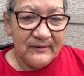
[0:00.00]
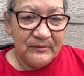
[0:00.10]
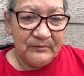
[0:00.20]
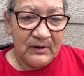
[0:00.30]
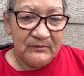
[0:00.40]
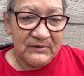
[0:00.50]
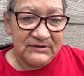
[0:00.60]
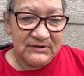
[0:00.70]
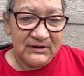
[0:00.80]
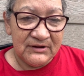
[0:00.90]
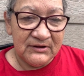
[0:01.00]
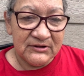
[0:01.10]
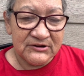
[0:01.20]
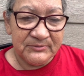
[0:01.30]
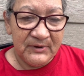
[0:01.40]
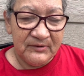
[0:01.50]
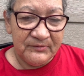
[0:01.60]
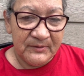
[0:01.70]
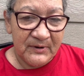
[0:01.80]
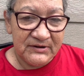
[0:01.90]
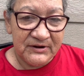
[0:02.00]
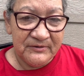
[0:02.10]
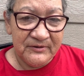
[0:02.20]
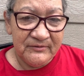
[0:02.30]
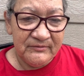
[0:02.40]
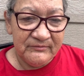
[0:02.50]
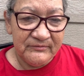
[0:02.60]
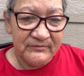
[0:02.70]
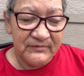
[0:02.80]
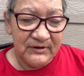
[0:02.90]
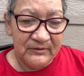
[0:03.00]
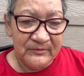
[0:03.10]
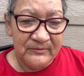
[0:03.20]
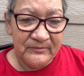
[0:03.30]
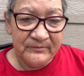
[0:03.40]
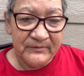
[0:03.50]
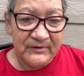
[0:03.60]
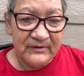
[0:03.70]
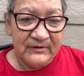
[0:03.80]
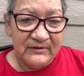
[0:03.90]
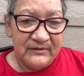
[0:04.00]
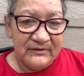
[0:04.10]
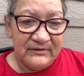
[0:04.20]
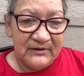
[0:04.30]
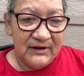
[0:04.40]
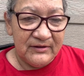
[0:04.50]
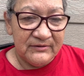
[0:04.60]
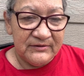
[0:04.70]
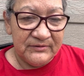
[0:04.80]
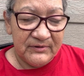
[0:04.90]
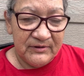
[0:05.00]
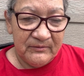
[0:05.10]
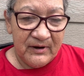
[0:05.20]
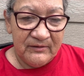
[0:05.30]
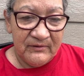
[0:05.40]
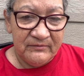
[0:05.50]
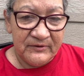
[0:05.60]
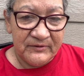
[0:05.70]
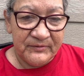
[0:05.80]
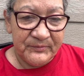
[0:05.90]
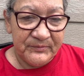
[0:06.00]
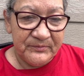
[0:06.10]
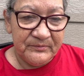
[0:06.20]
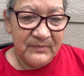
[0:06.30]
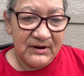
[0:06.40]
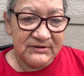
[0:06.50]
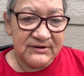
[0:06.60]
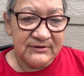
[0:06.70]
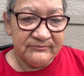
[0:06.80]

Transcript: One was an Englishman from Ontario, and the others were the Red River Métis.